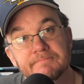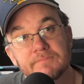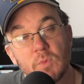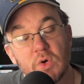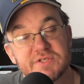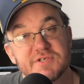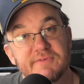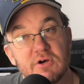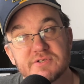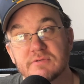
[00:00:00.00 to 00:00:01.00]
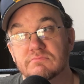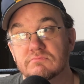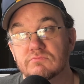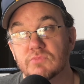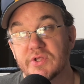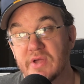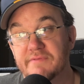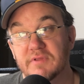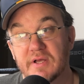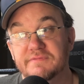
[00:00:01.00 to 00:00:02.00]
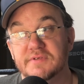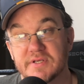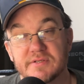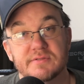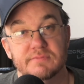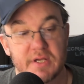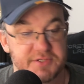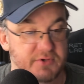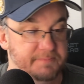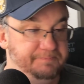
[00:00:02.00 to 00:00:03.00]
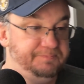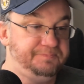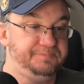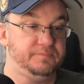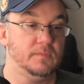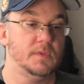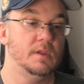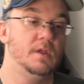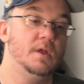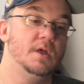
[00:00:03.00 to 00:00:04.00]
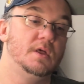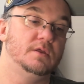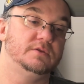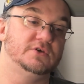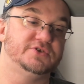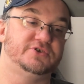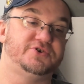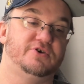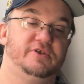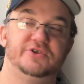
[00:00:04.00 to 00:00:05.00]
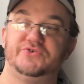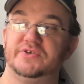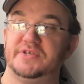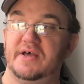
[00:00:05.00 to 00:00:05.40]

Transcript: Once it's frozen, what you have left is ice cream. Those are the journal entries that I